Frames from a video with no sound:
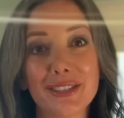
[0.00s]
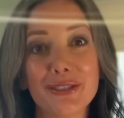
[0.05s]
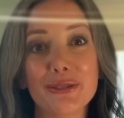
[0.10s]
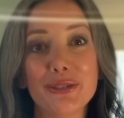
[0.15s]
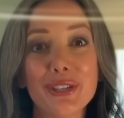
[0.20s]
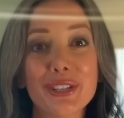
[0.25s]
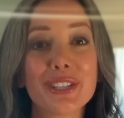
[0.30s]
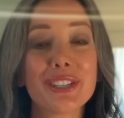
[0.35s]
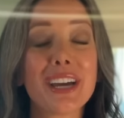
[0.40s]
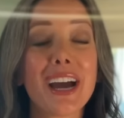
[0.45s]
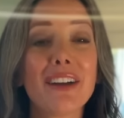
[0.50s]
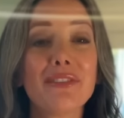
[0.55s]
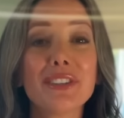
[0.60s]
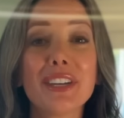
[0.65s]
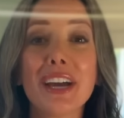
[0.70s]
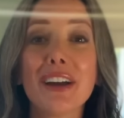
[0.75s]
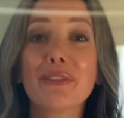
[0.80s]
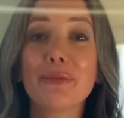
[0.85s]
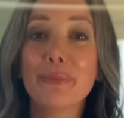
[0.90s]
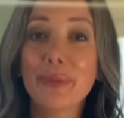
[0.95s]
You just have to
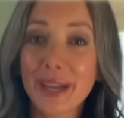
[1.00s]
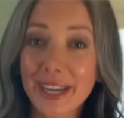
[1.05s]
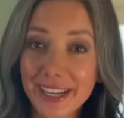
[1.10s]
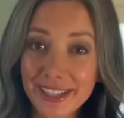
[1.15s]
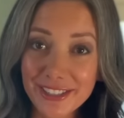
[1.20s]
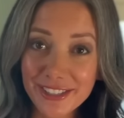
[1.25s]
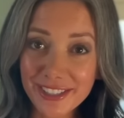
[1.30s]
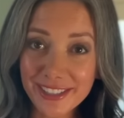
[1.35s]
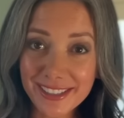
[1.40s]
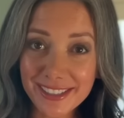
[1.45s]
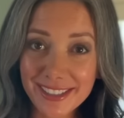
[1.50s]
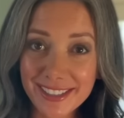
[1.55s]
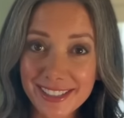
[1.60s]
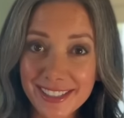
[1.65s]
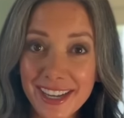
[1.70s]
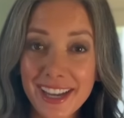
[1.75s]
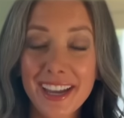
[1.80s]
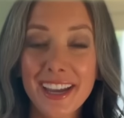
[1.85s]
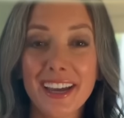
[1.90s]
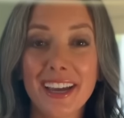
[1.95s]
have patience,
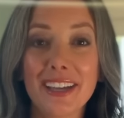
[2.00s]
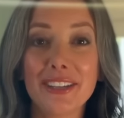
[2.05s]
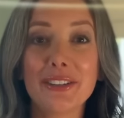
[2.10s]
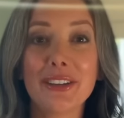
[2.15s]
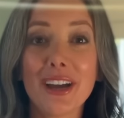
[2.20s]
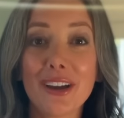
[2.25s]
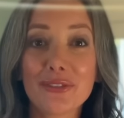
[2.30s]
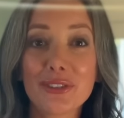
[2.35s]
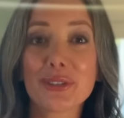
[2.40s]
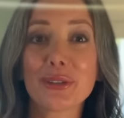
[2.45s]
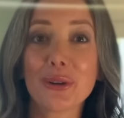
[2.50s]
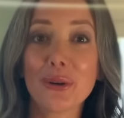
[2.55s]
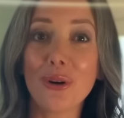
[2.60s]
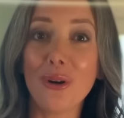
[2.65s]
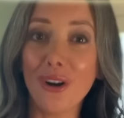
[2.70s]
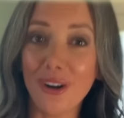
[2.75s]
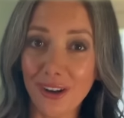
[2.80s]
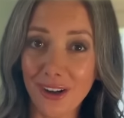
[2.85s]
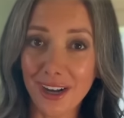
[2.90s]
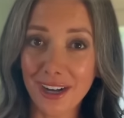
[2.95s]
and you have to
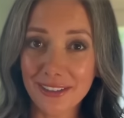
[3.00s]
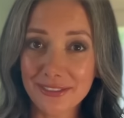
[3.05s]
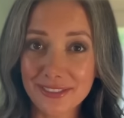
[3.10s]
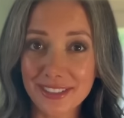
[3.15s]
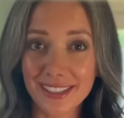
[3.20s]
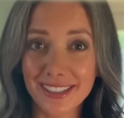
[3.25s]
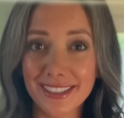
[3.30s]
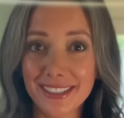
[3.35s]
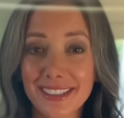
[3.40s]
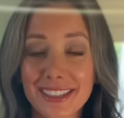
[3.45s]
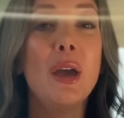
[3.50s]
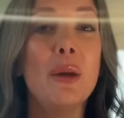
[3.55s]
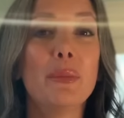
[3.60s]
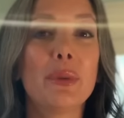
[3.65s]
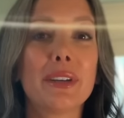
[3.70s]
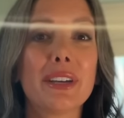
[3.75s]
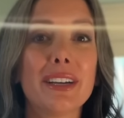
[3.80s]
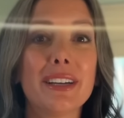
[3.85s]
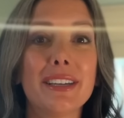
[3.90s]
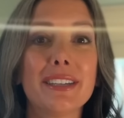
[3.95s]
go often,
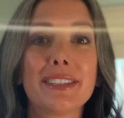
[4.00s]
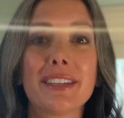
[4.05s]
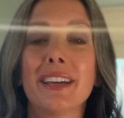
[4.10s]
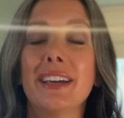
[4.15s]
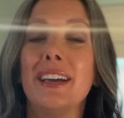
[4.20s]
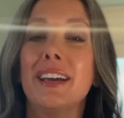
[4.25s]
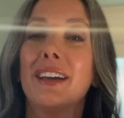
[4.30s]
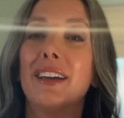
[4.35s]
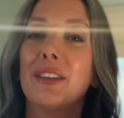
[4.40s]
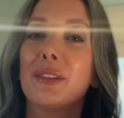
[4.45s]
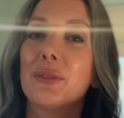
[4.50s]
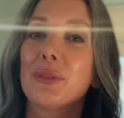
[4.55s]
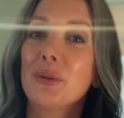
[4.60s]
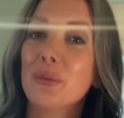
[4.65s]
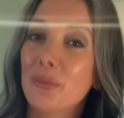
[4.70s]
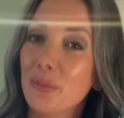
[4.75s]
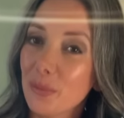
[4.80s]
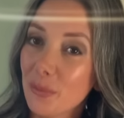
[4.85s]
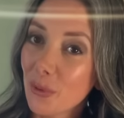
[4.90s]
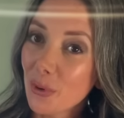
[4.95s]
because the
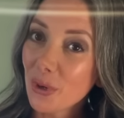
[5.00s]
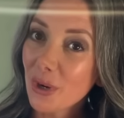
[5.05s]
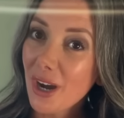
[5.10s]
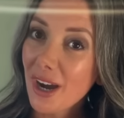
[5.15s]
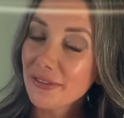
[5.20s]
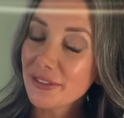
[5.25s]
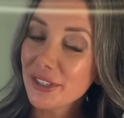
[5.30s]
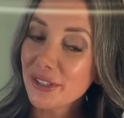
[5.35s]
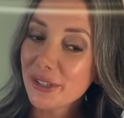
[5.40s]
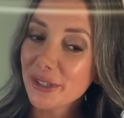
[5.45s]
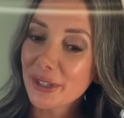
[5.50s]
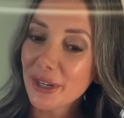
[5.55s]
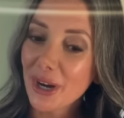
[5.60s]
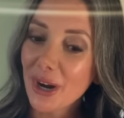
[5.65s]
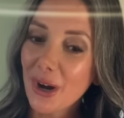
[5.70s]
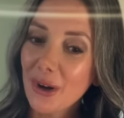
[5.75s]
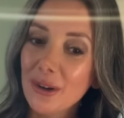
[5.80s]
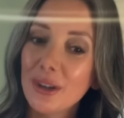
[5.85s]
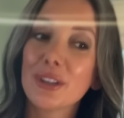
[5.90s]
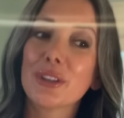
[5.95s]
more often you
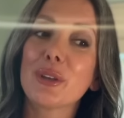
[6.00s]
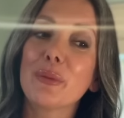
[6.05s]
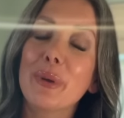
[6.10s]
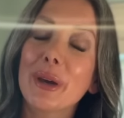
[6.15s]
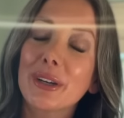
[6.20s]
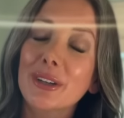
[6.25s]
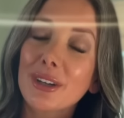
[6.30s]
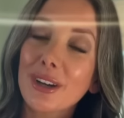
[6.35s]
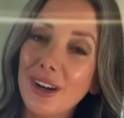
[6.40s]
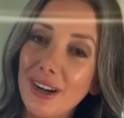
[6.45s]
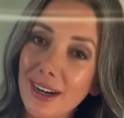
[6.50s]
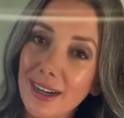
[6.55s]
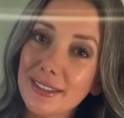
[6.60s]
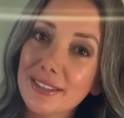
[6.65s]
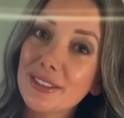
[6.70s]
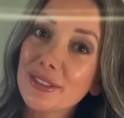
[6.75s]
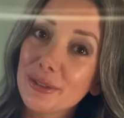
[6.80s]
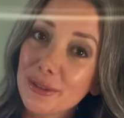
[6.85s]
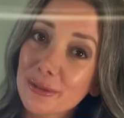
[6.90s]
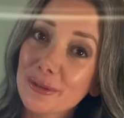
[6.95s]
go, the better
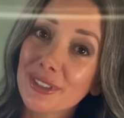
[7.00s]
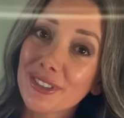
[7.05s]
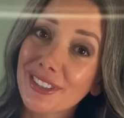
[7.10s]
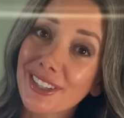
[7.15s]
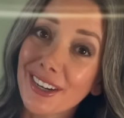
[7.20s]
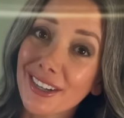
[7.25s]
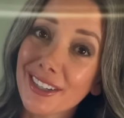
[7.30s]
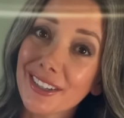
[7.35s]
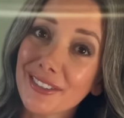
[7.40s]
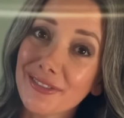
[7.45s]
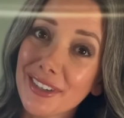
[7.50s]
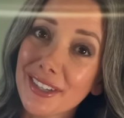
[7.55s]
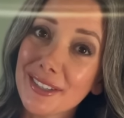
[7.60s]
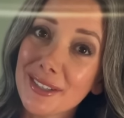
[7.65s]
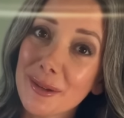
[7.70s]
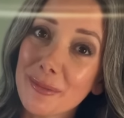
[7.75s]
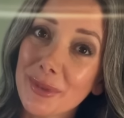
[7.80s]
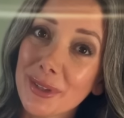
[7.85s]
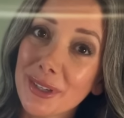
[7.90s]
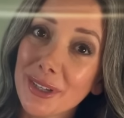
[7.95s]
odds you really are gonna find
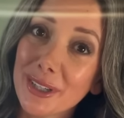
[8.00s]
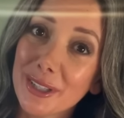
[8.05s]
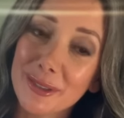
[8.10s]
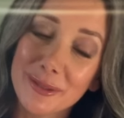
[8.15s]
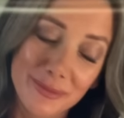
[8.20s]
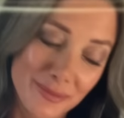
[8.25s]
something good.